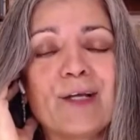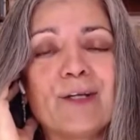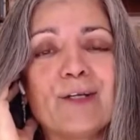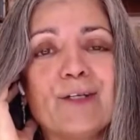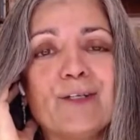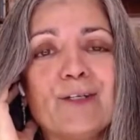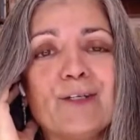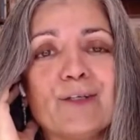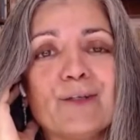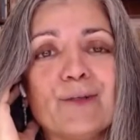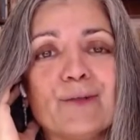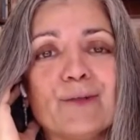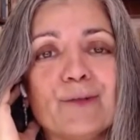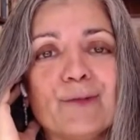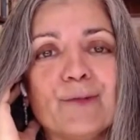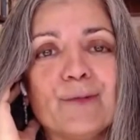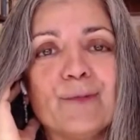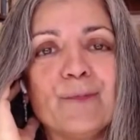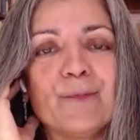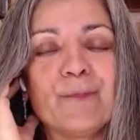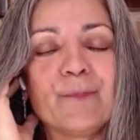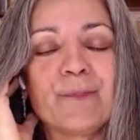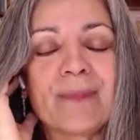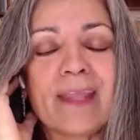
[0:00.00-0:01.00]
to
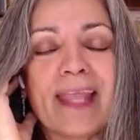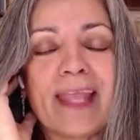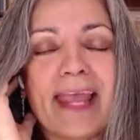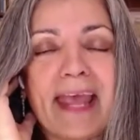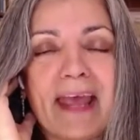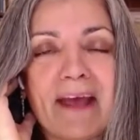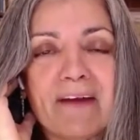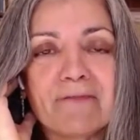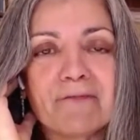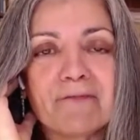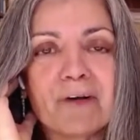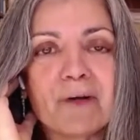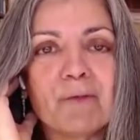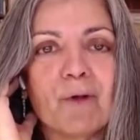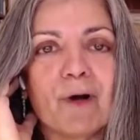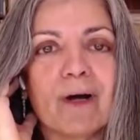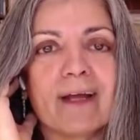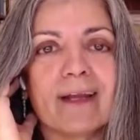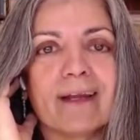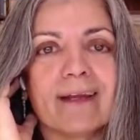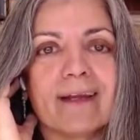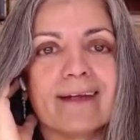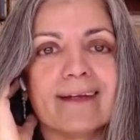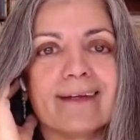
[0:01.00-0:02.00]

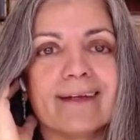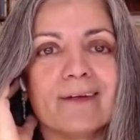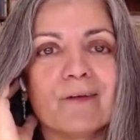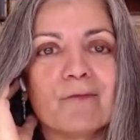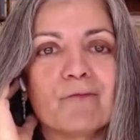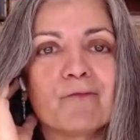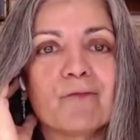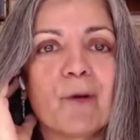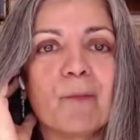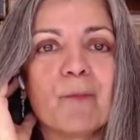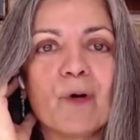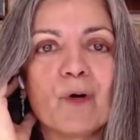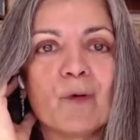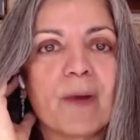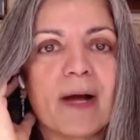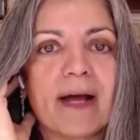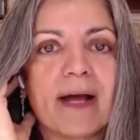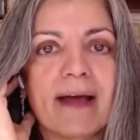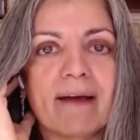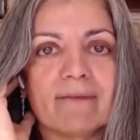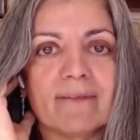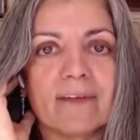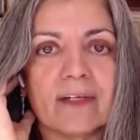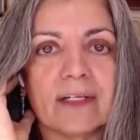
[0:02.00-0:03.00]
everyone from whom I
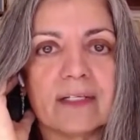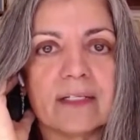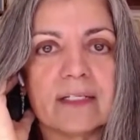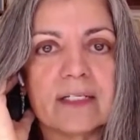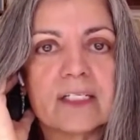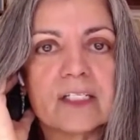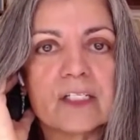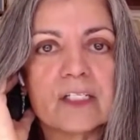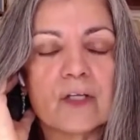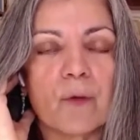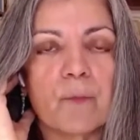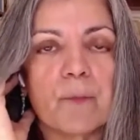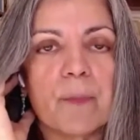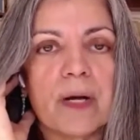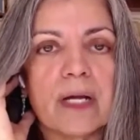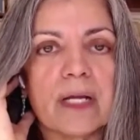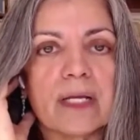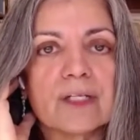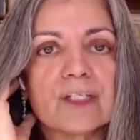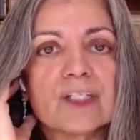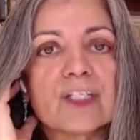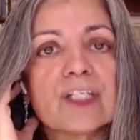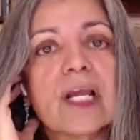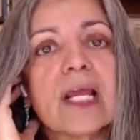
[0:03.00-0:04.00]
have learned so
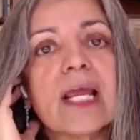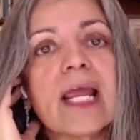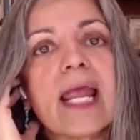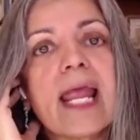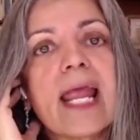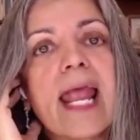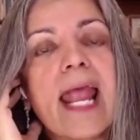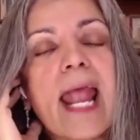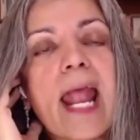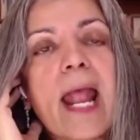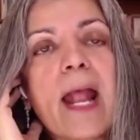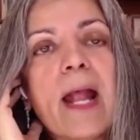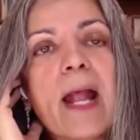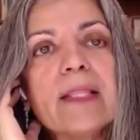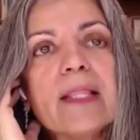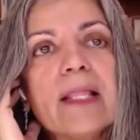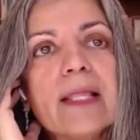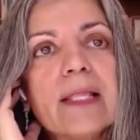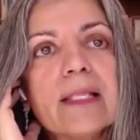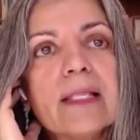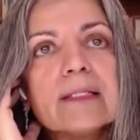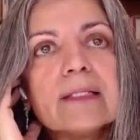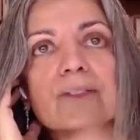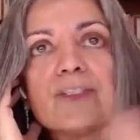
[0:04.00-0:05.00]
much.
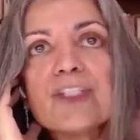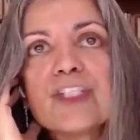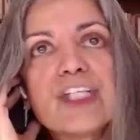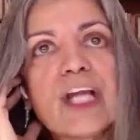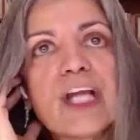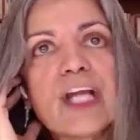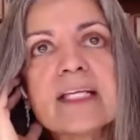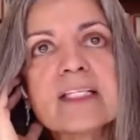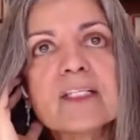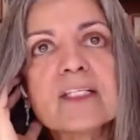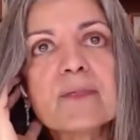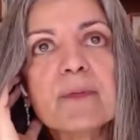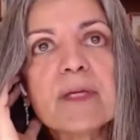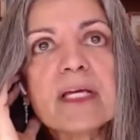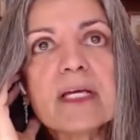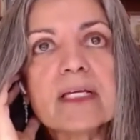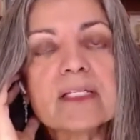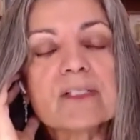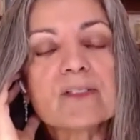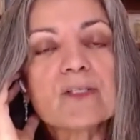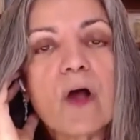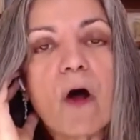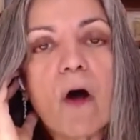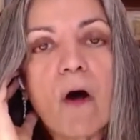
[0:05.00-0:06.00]
Shakespeare
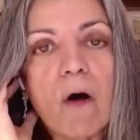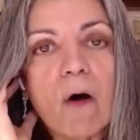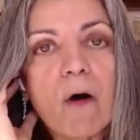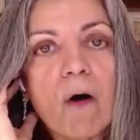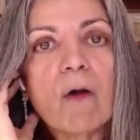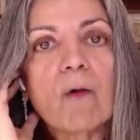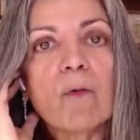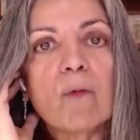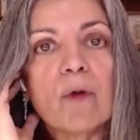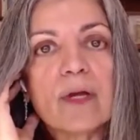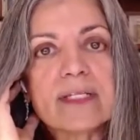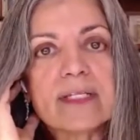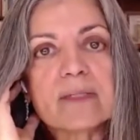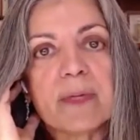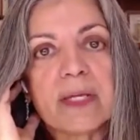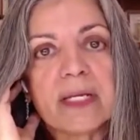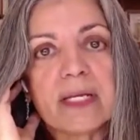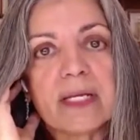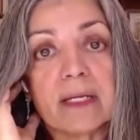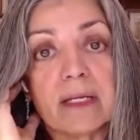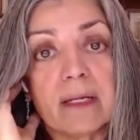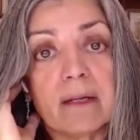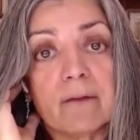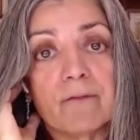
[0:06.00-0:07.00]
has always been
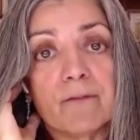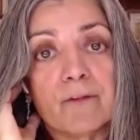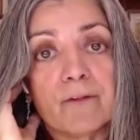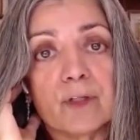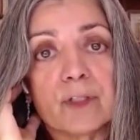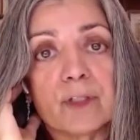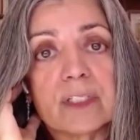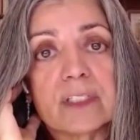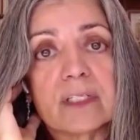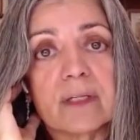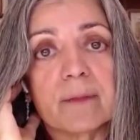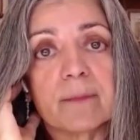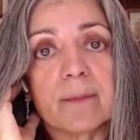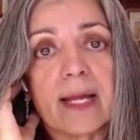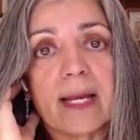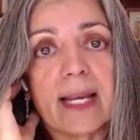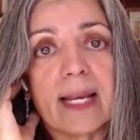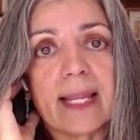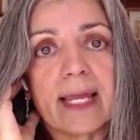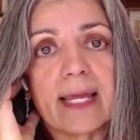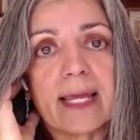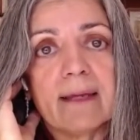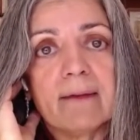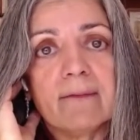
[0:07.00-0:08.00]
an influence in my
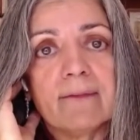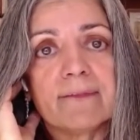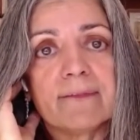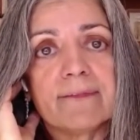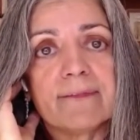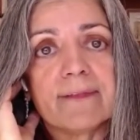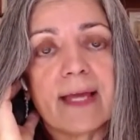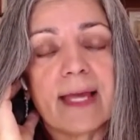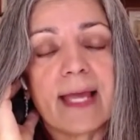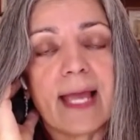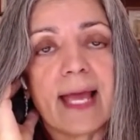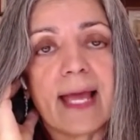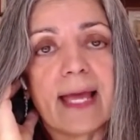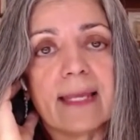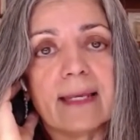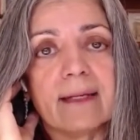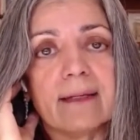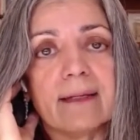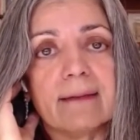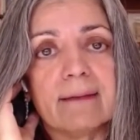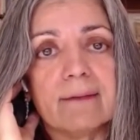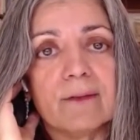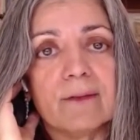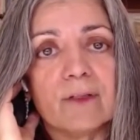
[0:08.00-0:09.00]
life,
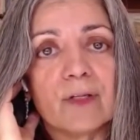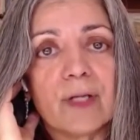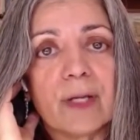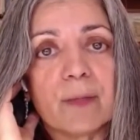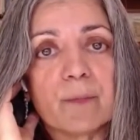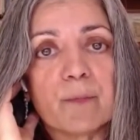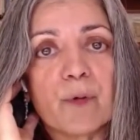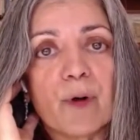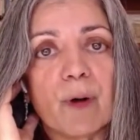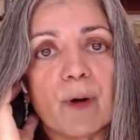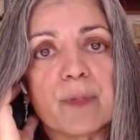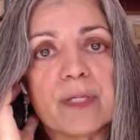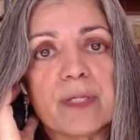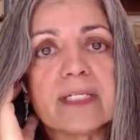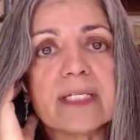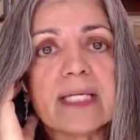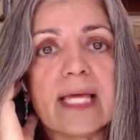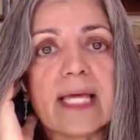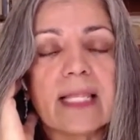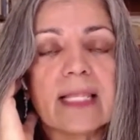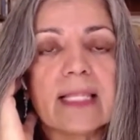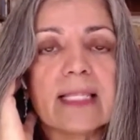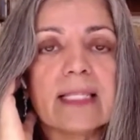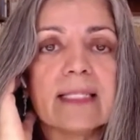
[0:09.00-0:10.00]
and you can probably
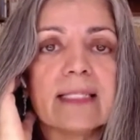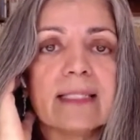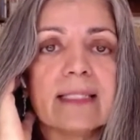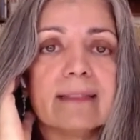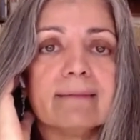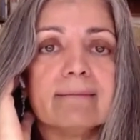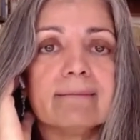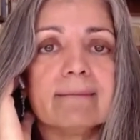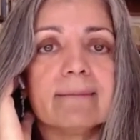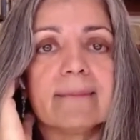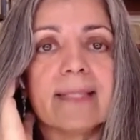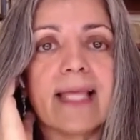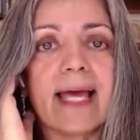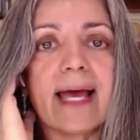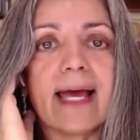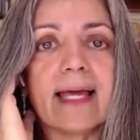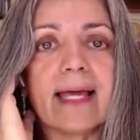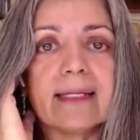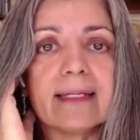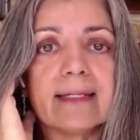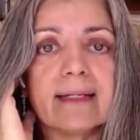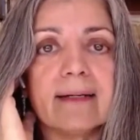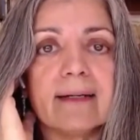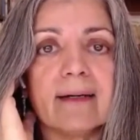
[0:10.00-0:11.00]
tell
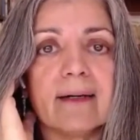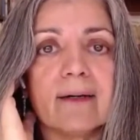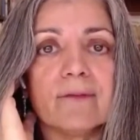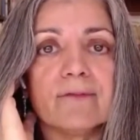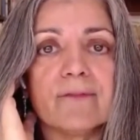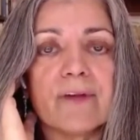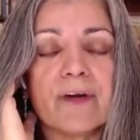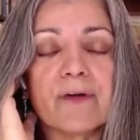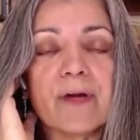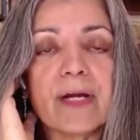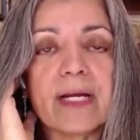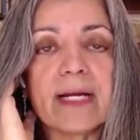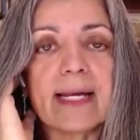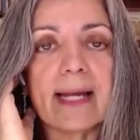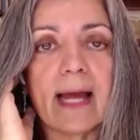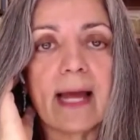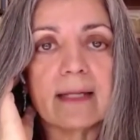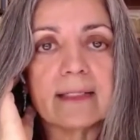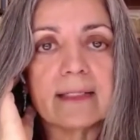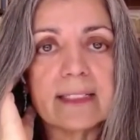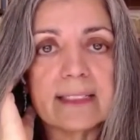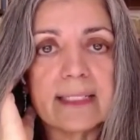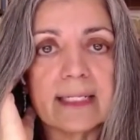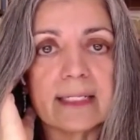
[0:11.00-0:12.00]
that very
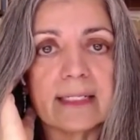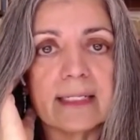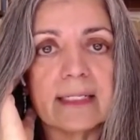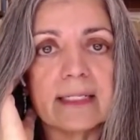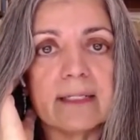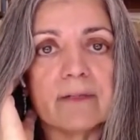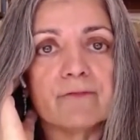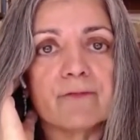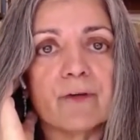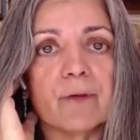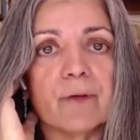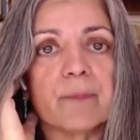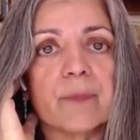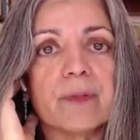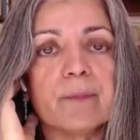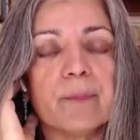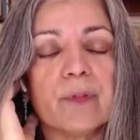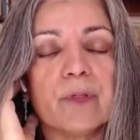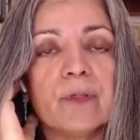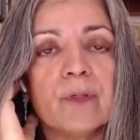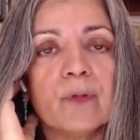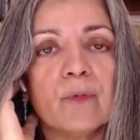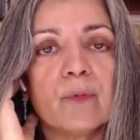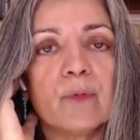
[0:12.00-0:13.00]
glancingly from the
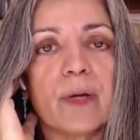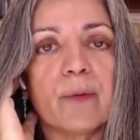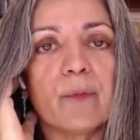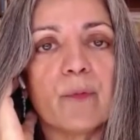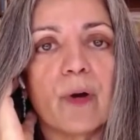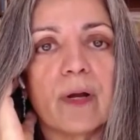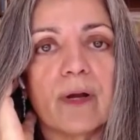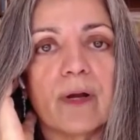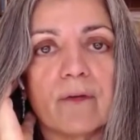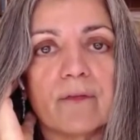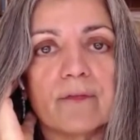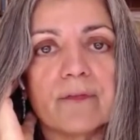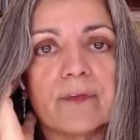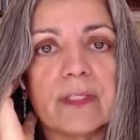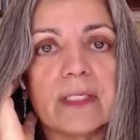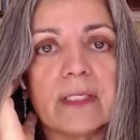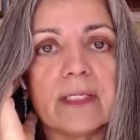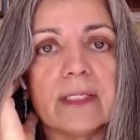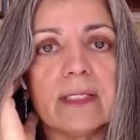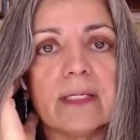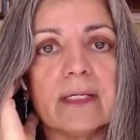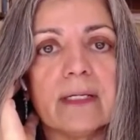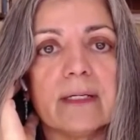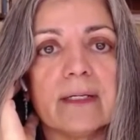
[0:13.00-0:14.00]
book, where one of
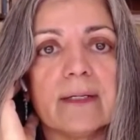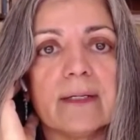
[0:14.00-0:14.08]
the